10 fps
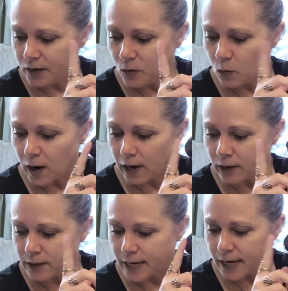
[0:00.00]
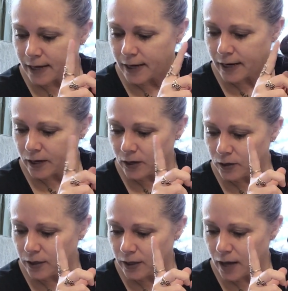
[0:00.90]
the wireless
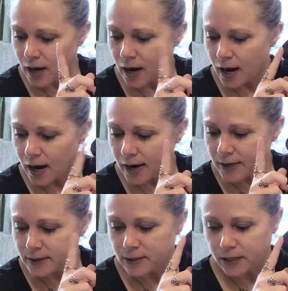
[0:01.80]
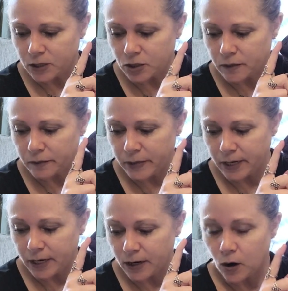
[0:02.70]
handheld high suction
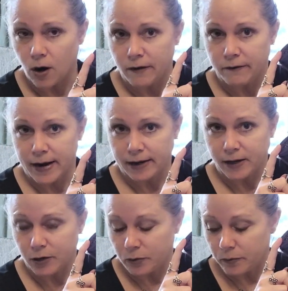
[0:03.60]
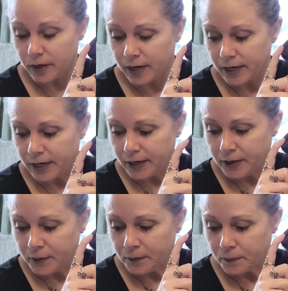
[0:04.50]
mini car vacuum
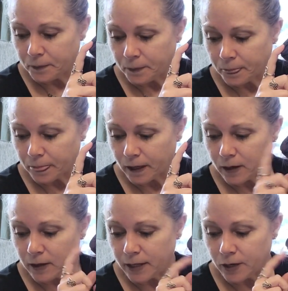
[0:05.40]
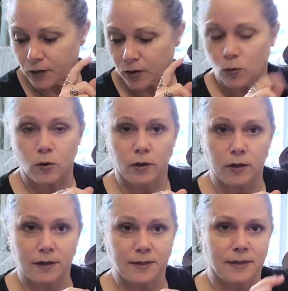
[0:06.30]
cleaner,
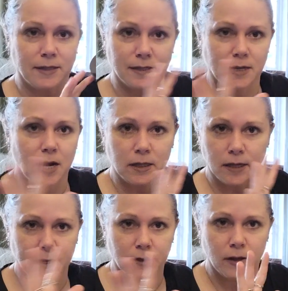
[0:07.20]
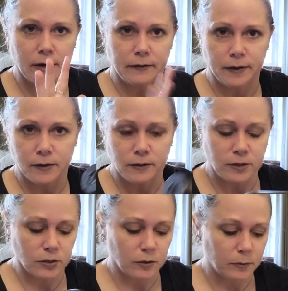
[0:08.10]
cordless, and it's got like a lot of other
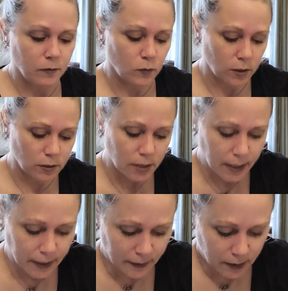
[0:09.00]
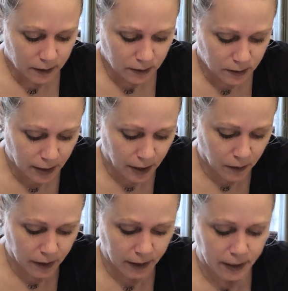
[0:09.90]
descriptive words.
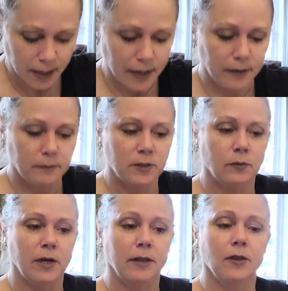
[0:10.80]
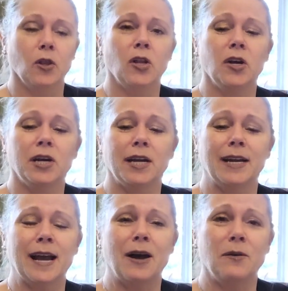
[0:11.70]
So it comes with, look
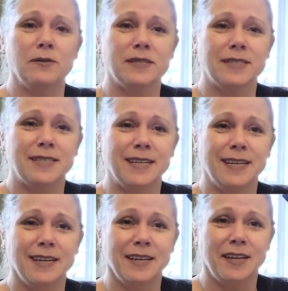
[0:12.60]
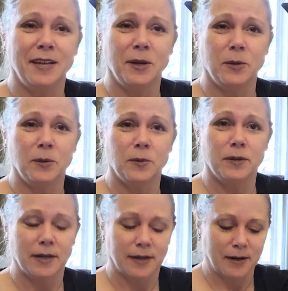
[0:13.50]
at how stinking cute.
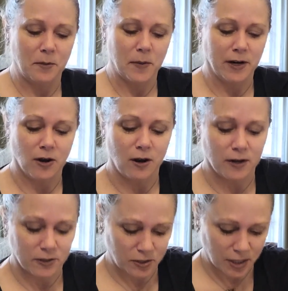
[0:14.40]
Oh my gosh.